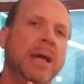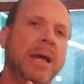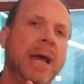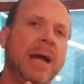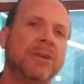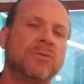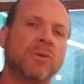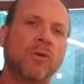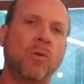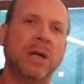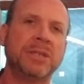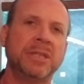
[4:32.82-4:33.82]
has
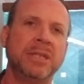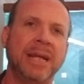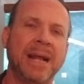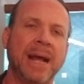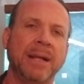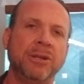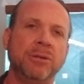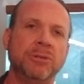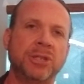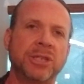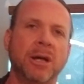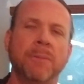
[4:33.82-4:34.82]
requested that I do
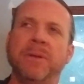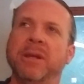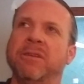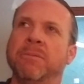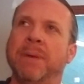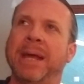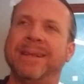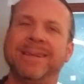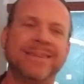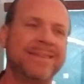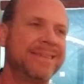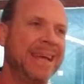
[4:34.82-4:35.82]
something to make
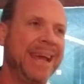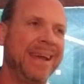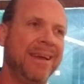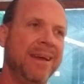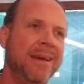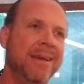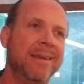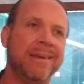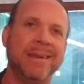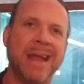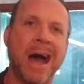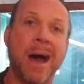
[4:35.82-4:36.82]
this tank
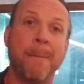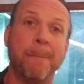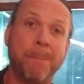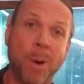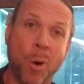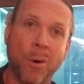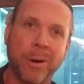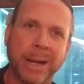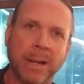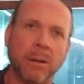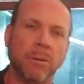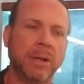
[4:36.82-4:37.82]
not
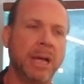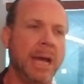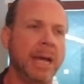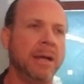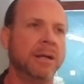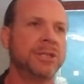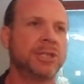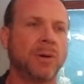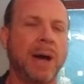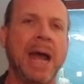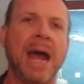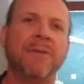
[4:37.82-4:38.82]
boring, okay? So
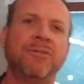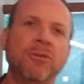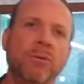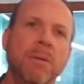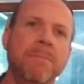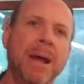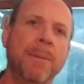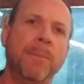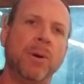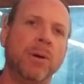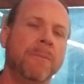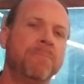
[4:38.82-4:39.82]
I have to
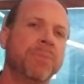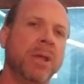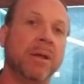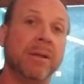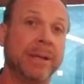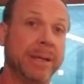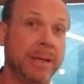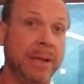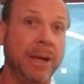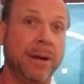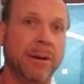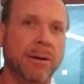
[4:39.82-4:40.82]
remember, you
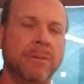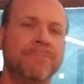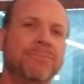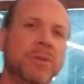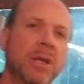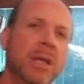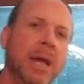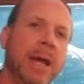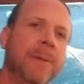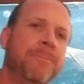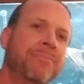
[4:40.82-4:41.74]
hear her? Okay.